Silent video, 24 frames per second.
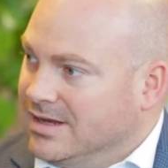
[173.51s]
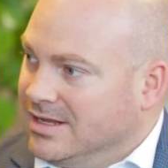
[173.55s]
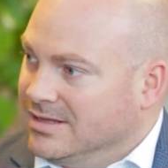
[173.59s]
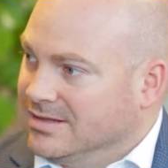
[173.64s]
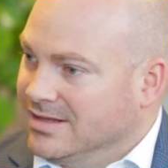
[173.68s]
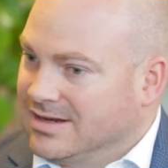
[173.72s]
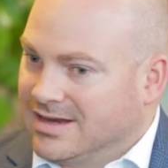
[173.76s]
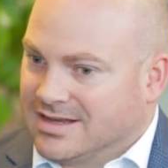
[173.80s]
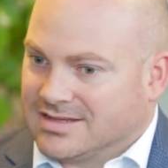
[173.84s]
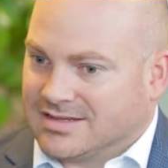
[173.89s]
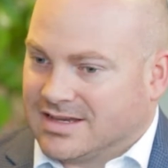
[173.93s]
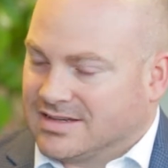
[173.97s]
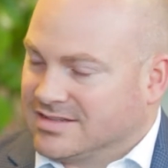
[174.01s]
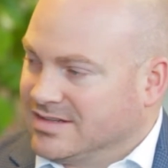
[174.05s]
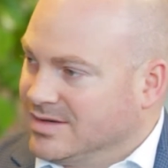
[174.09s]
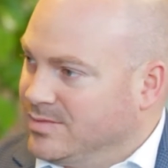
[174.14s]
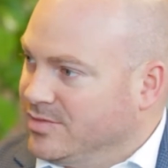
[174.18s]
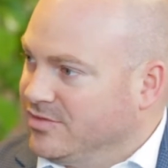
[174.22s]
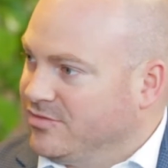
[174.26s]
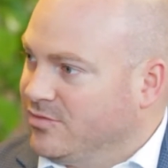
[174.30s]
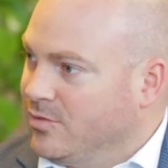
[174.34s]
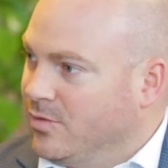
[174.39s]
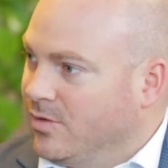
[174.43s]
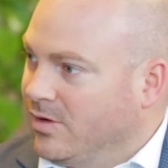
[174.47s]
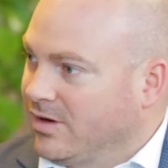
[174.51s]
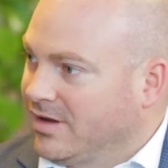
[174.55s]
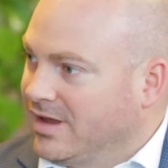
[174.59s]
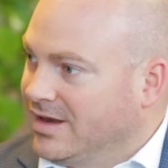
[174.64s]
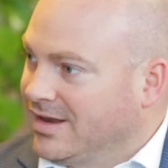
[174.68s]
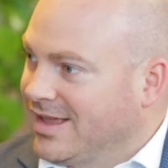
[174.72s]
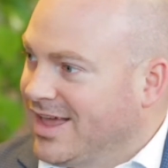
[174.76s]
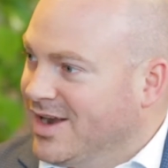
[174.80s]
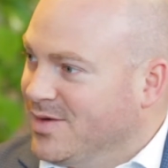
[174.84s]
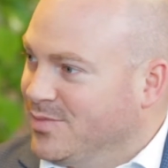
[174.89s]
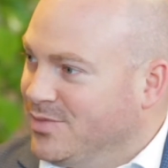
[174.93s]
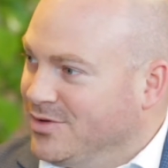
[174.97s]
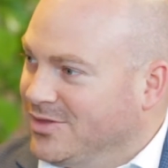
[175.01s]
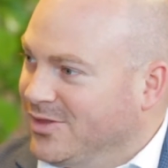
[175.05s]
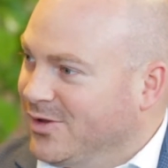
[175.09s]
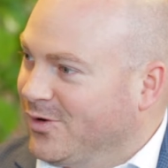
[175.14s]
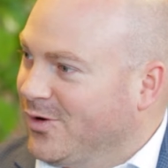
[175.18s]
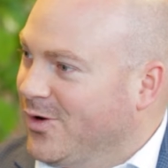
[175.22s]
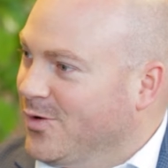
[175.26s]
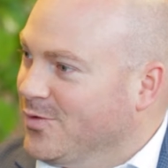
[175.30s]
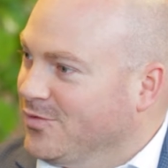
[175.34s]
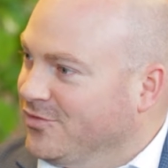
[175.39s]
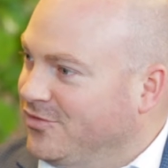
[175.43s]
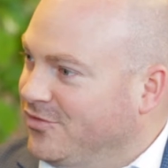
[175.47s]
and then, as I said before, can kind of put
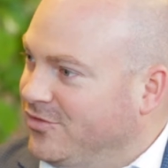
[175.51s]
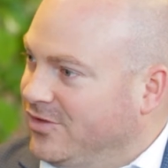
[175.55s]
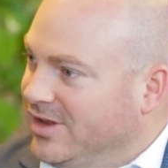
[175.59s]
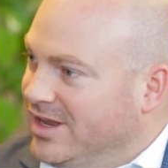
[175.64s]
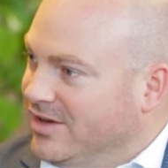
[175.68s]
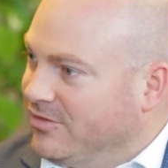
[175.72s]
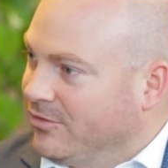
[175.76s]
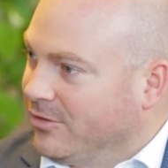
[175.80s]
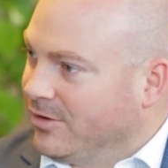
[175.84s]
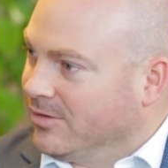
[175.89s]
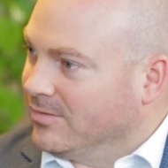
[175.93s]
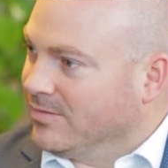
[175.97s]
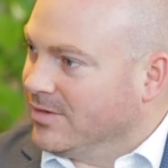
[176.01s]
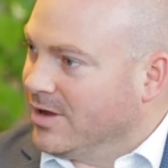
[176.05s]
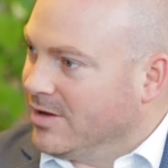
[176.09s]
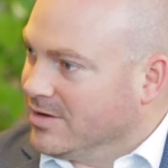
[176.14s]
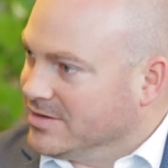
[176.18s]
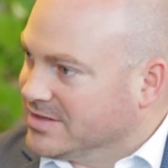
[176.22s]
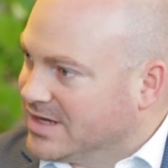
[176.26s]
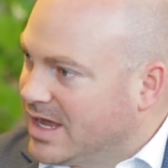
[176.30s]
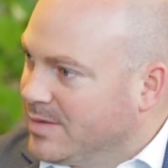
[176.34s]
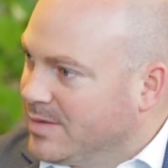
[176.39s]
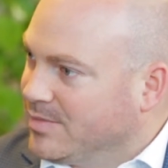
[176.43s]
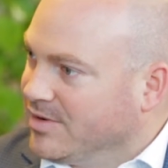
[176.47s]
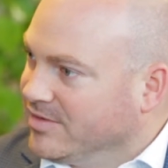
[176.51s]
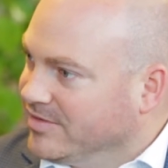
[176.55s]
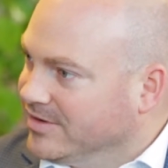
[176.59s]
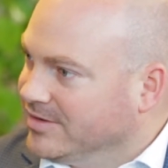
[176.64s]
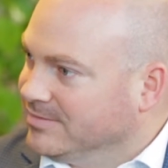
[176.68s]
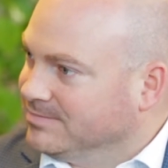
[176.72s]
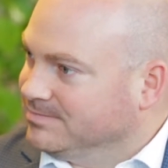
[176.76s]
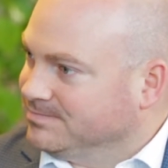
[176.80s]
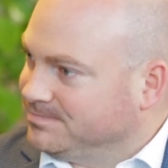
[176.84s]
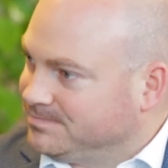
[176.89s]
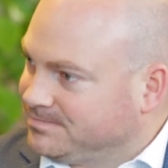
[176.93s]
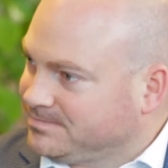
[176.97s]
their own flavor on top of it.